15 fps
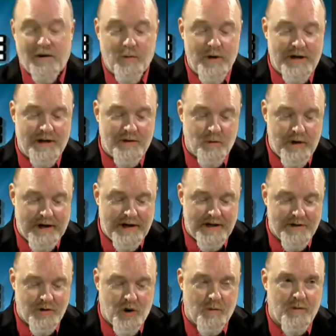We can, we can
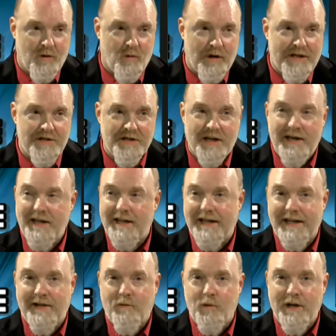interpret what he's saying,
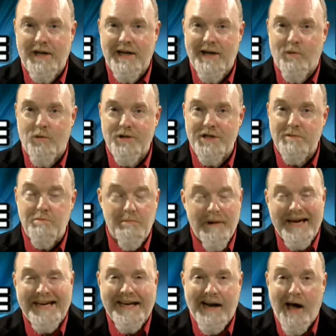and if we can't, we'll just
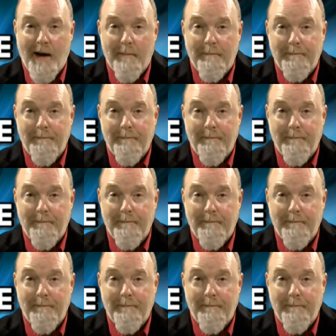make it up.